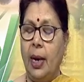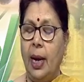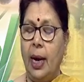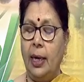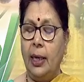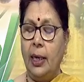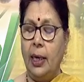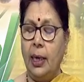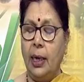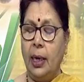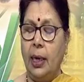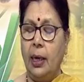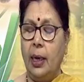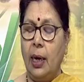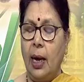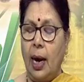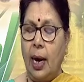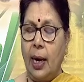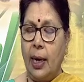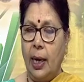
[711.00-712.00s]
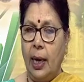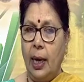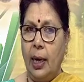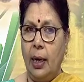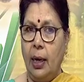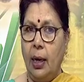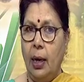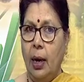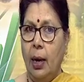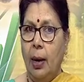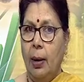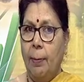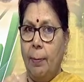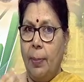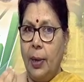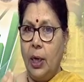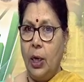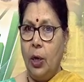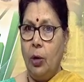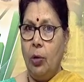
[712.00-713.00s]
guiding in again,
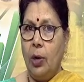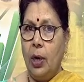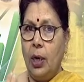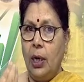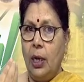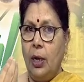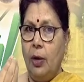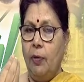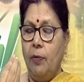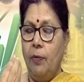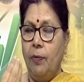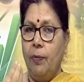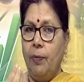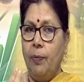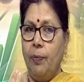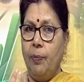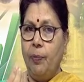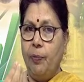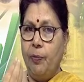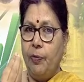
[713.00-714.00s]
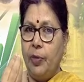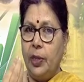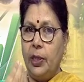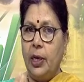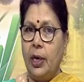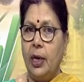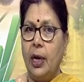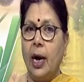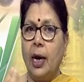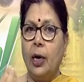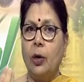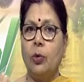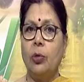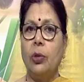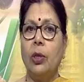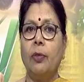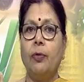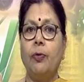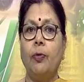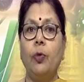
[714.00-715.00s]
particularly with regard
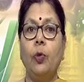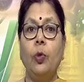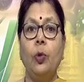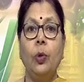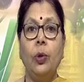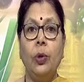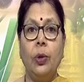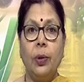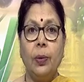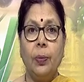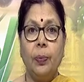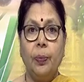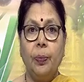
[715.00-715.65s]
to the food,